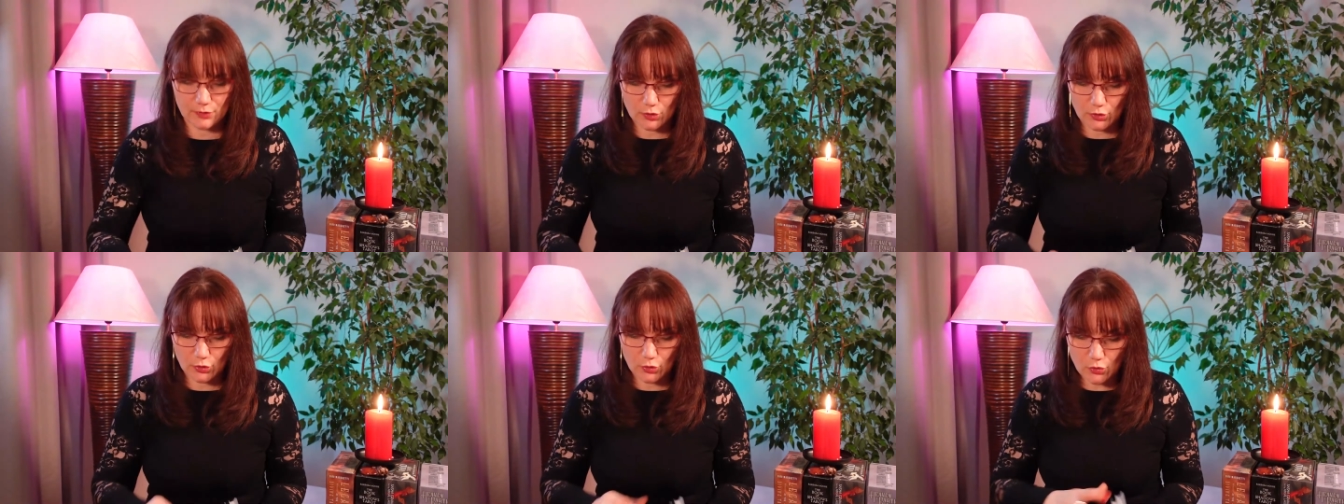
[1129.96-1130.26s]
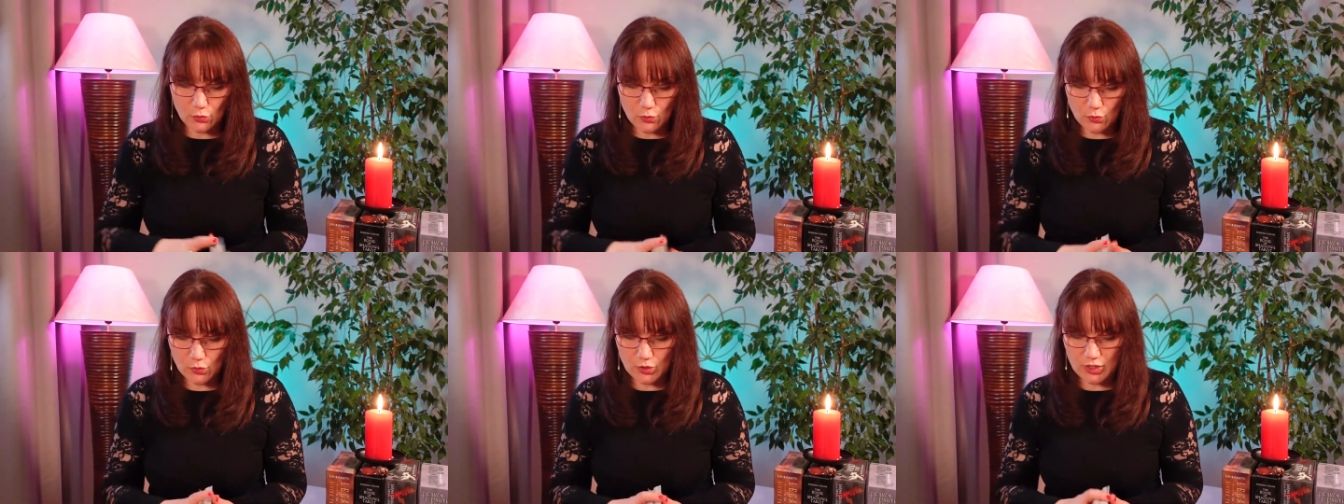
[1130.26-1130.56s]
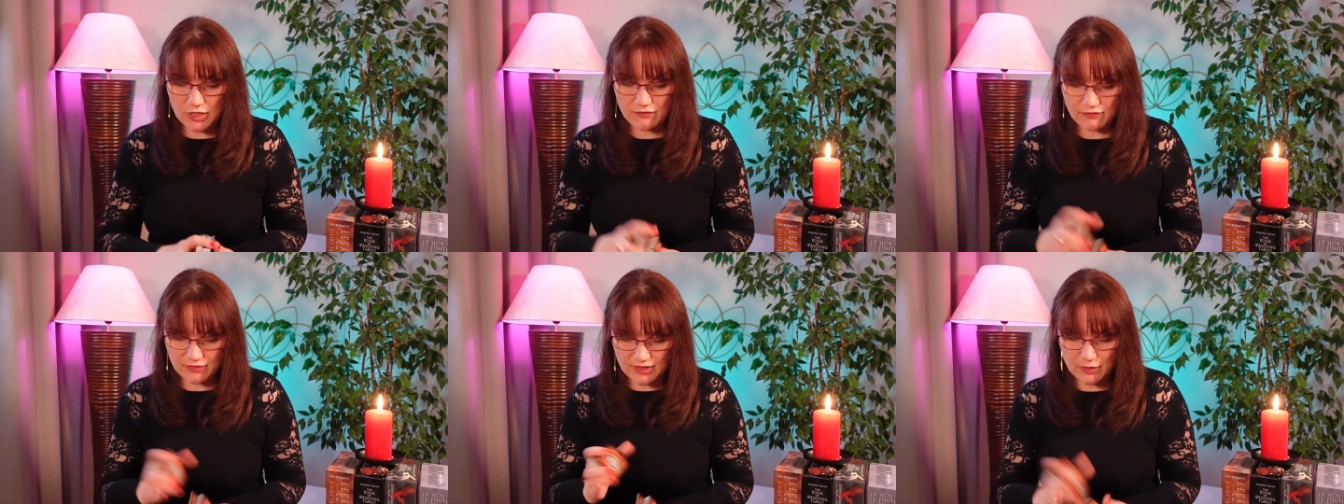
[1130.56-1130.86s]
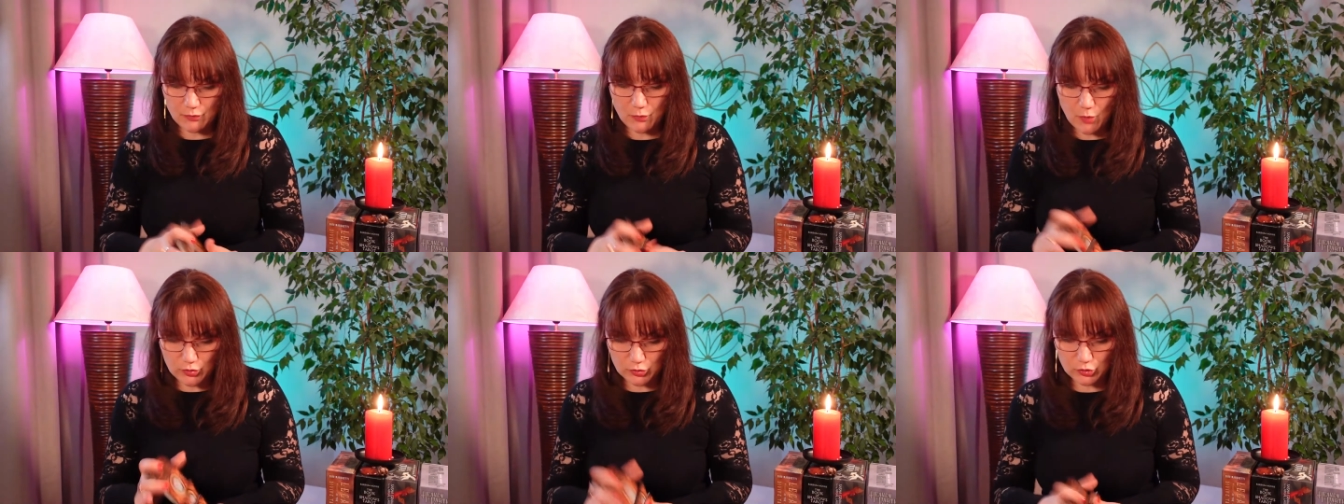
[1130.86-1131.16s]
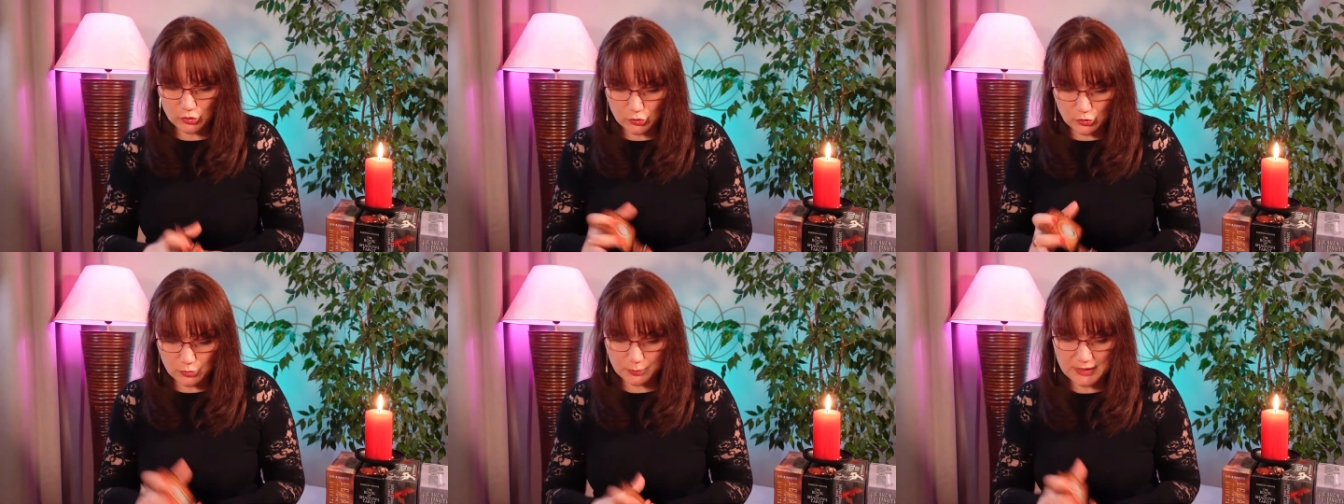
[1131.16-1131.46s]
who, if they
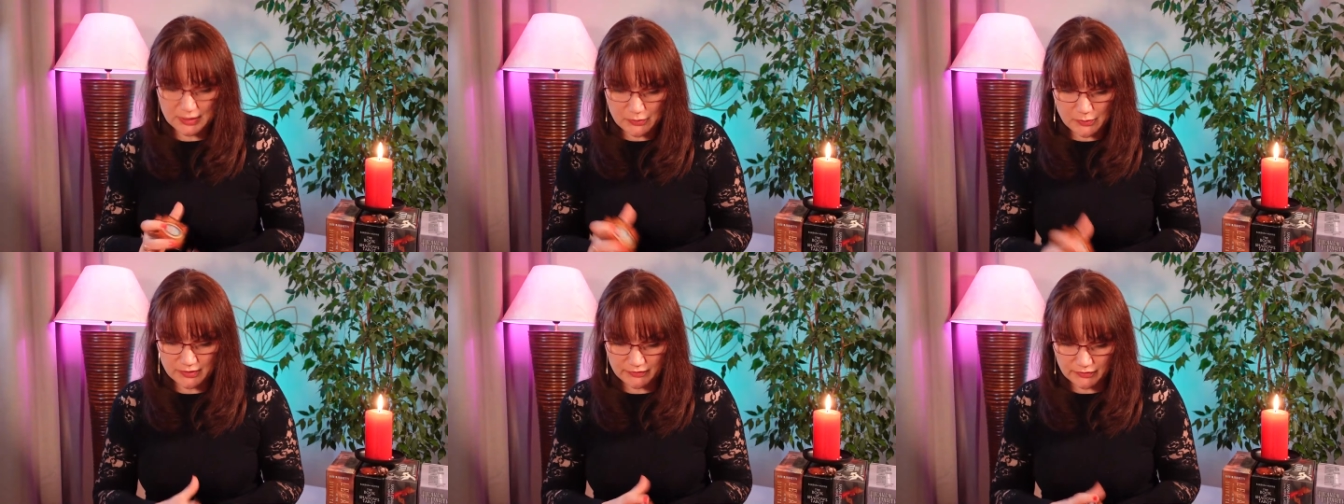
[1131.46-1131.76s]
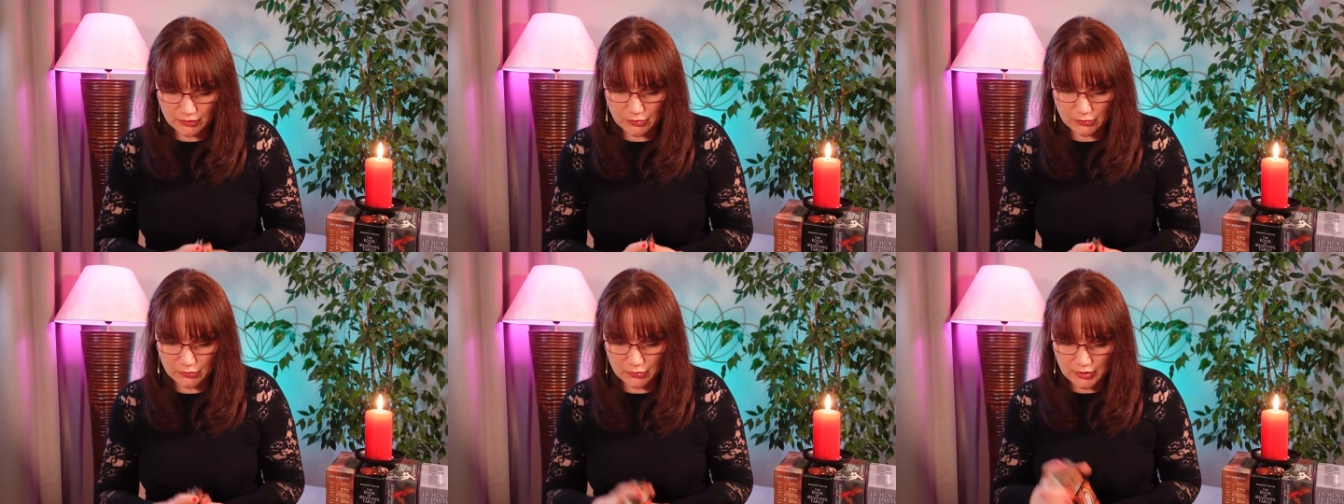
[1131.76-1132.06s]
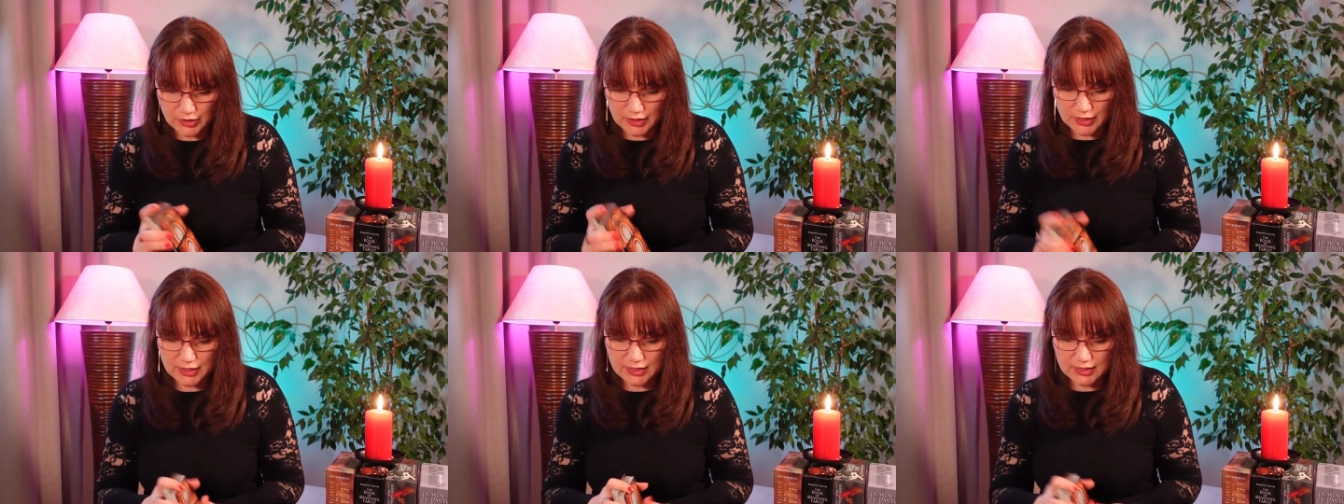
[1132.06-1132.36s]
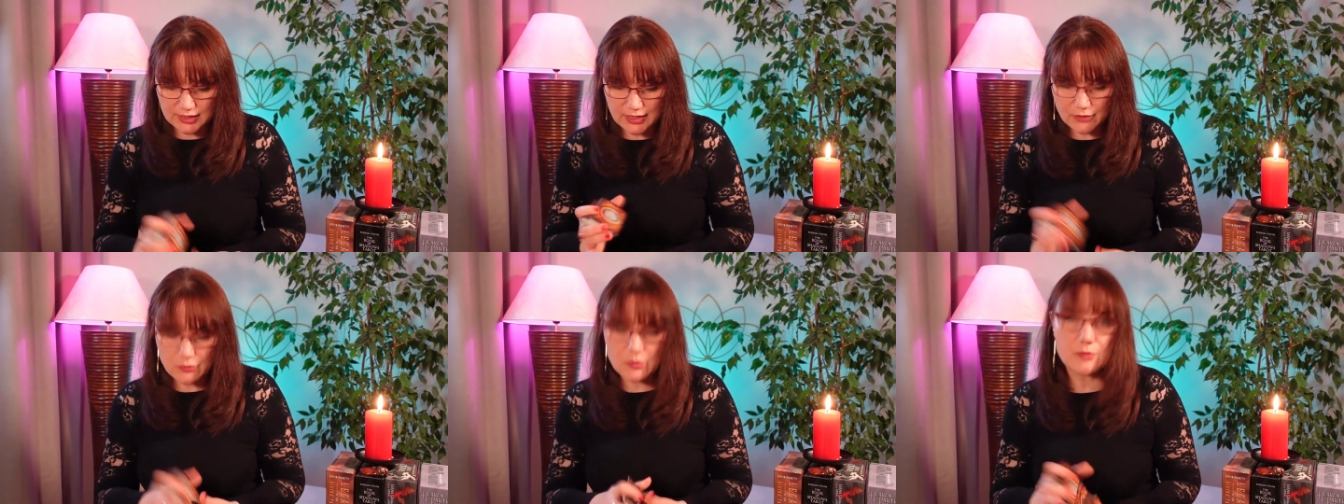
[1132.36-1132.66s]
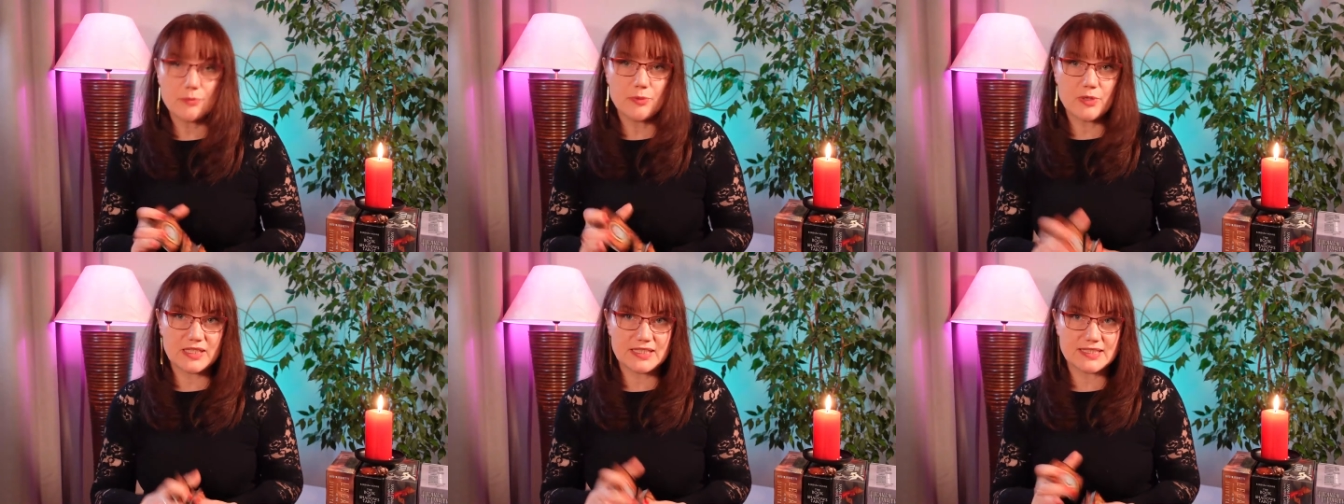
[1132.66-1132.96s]
want to be with you, they will
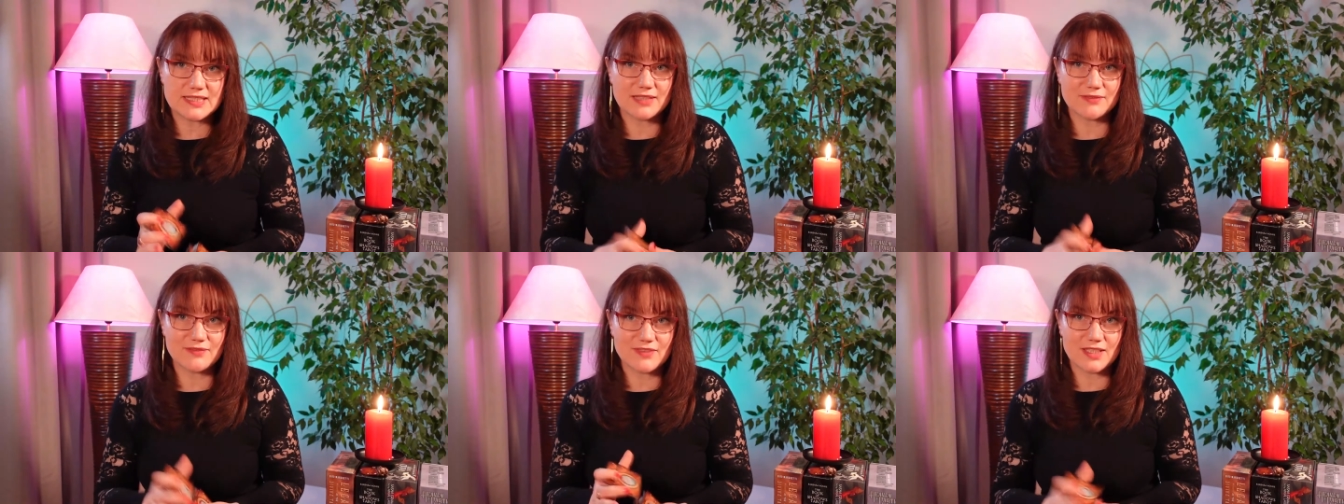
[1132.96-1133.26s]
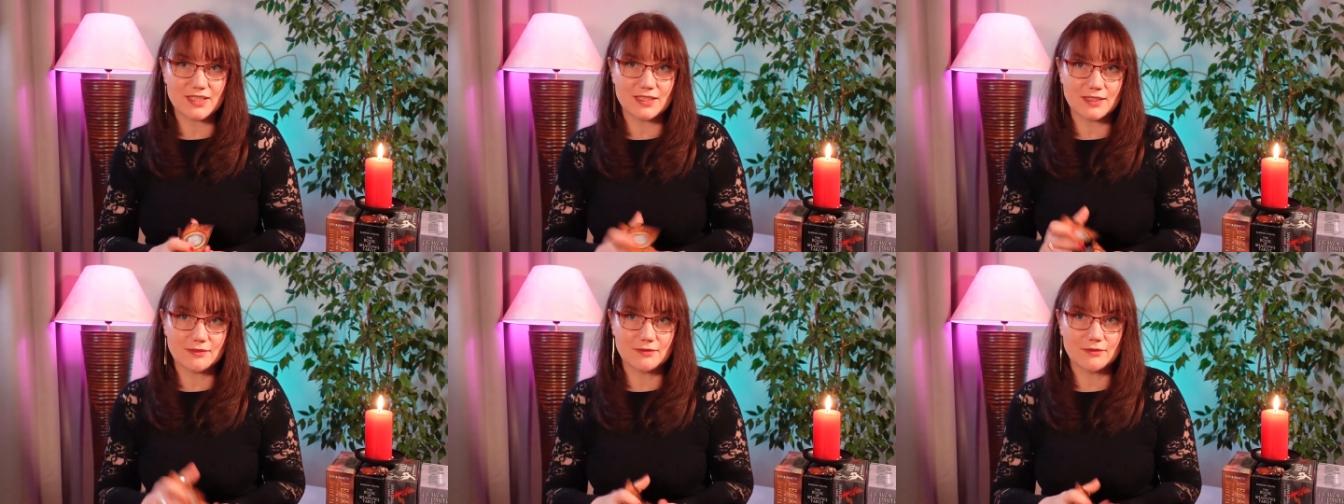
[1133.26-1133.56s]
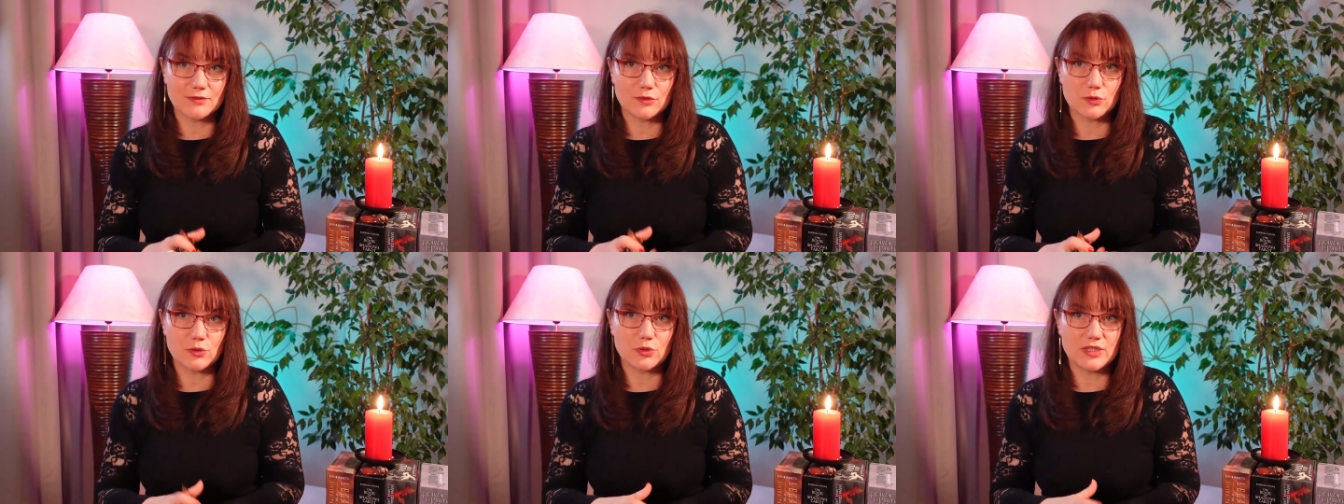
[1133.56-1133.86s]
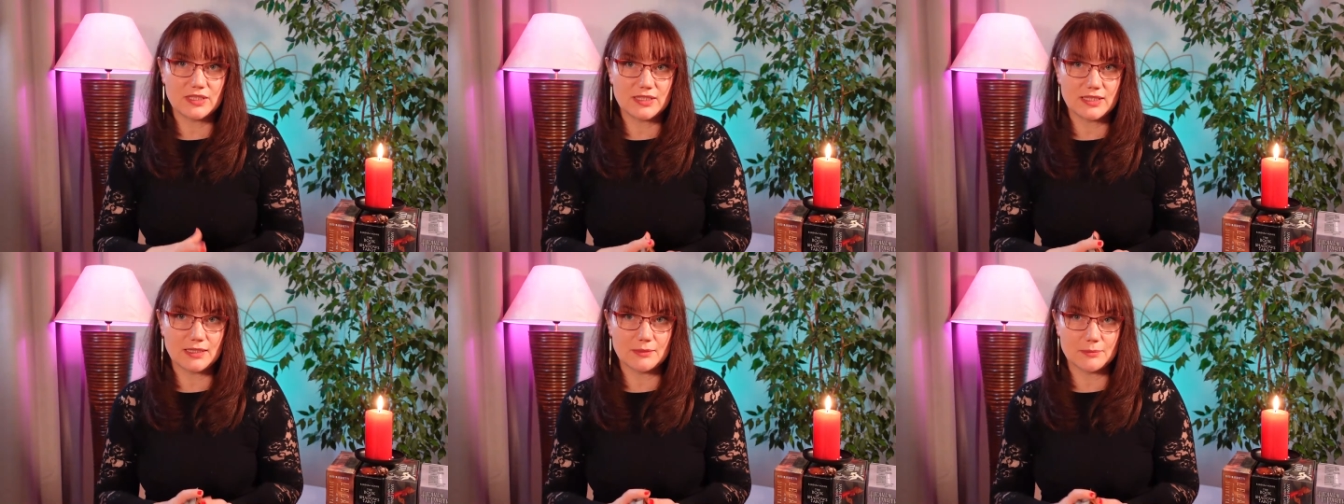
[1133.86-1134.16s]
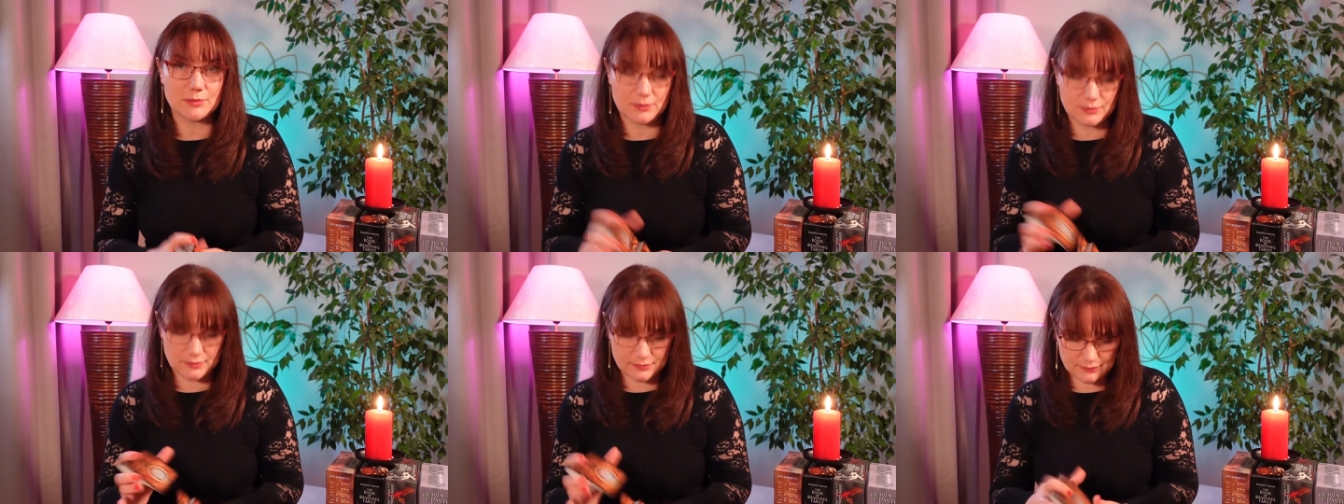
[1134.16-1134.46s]
bring something to the
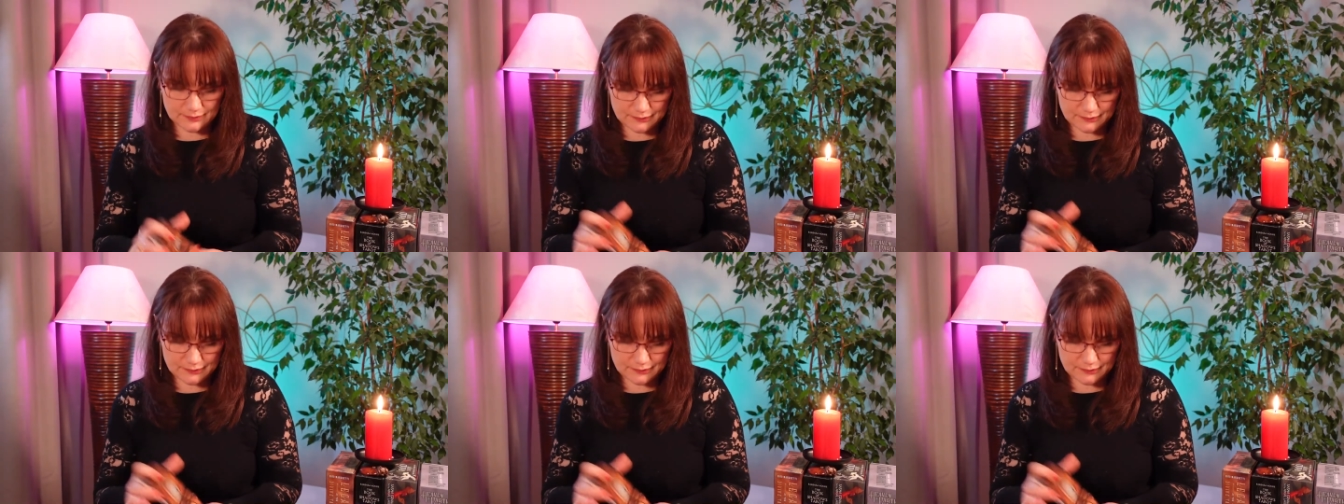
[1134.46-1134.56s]
table,